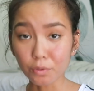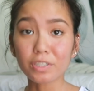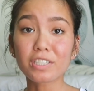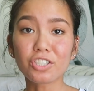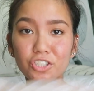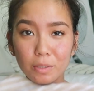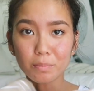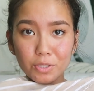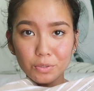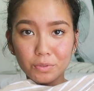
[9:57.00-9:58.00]
for this
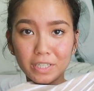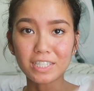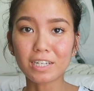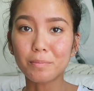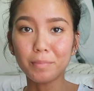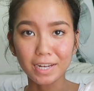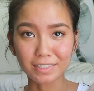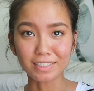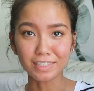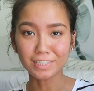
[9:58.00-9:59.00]
jumpsuit, let's come back
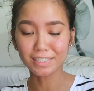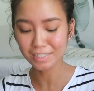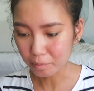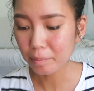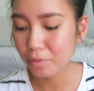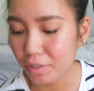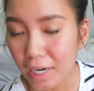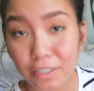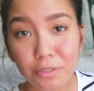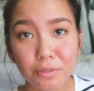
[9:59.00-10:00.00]
to this. Remember
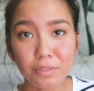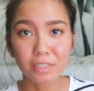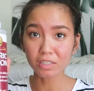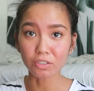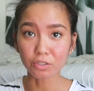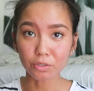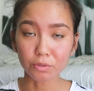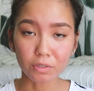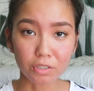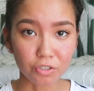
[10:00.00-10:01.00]
I used this
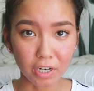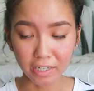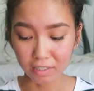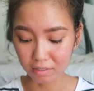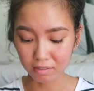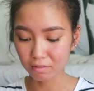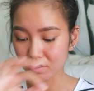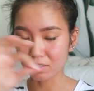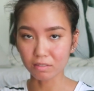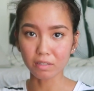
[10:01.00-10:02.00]
glue to try and
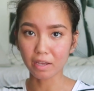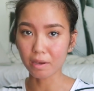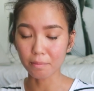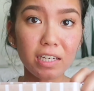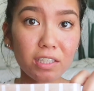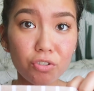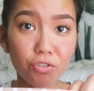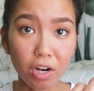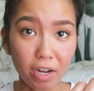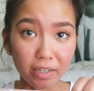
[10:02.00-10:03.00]
seal the hem. It's
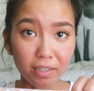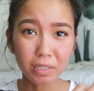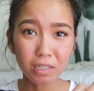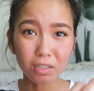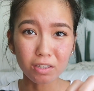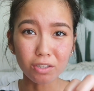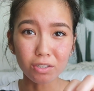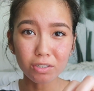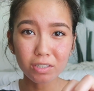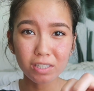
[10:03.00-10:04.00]
dry, but it
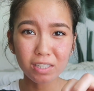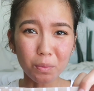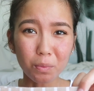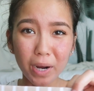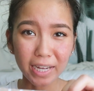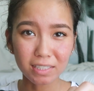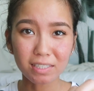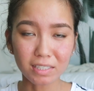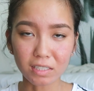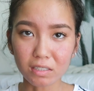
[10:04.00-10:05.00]
looks wet
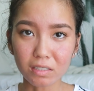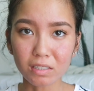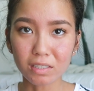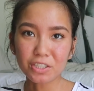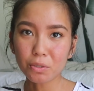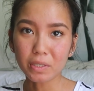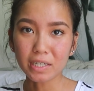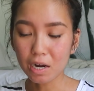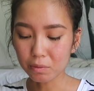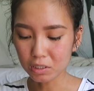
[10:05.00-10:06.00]
still. I don't like
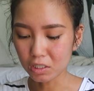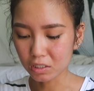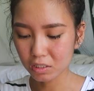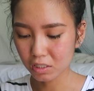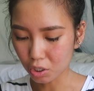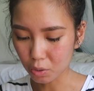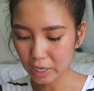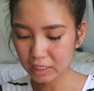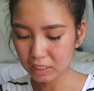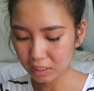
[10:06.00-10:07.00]
how it looks, so
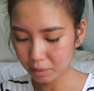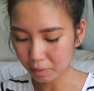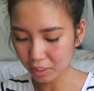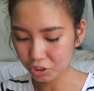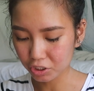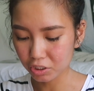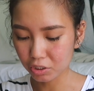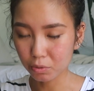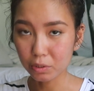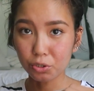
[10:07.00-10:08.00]
I think I'm actually
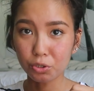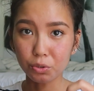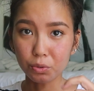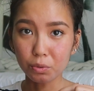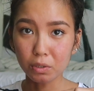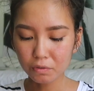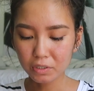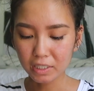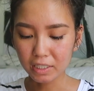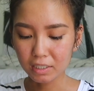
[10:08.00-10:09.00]
just going to fold
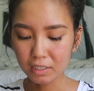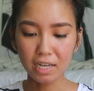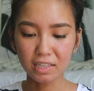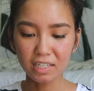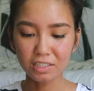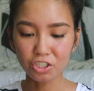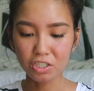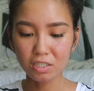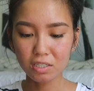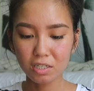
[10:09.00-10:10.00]
it in and then
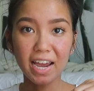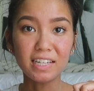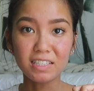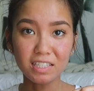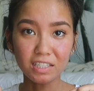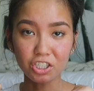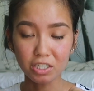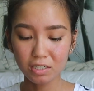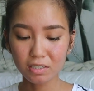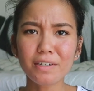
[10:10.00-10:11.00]
just hand stitch
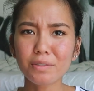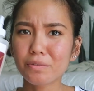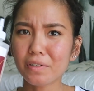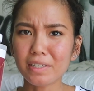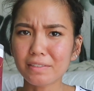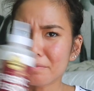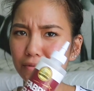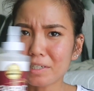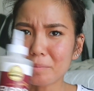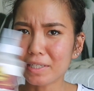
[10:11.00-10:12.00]
it. I don't know if I
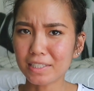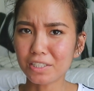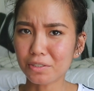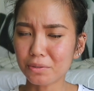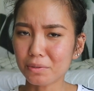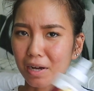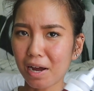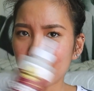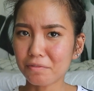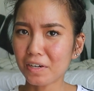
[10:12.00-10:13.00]
recommend this glue.
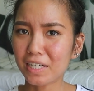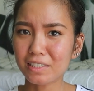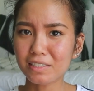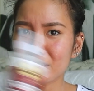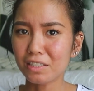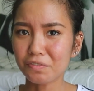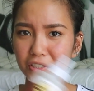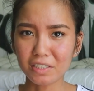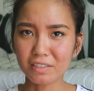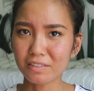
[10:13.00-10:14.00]
Find a
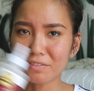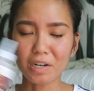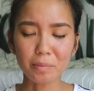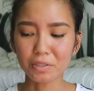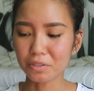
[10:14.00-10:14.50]
different fabric